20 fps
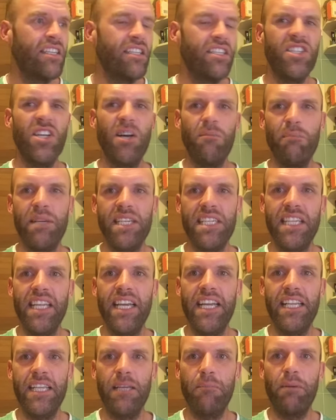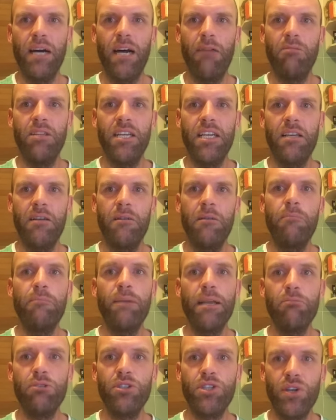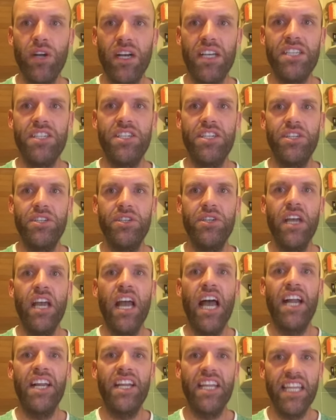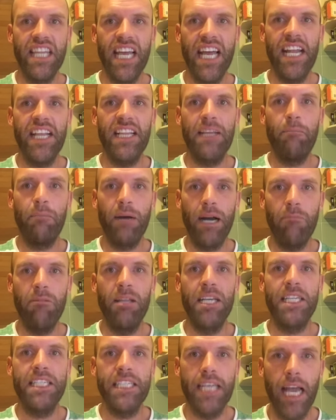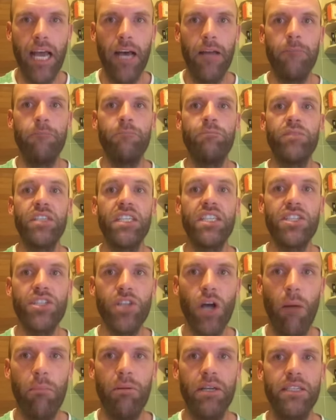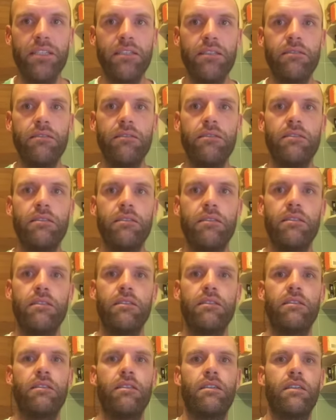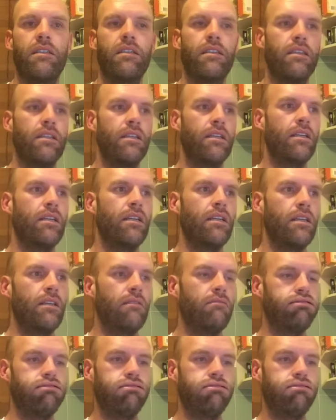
Stop misleading the public. People trust you, and you're letting the public down. Stop it.